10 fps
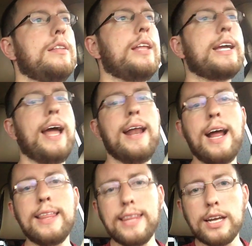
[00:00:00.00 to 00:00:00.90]
Like, and
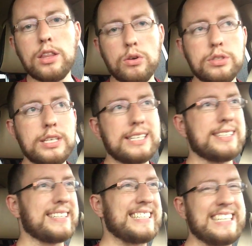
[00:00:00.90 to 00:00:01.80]
I think those things
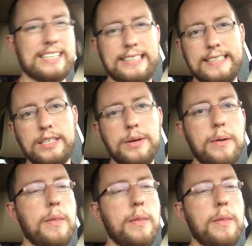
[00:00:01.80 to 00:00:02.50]
exist.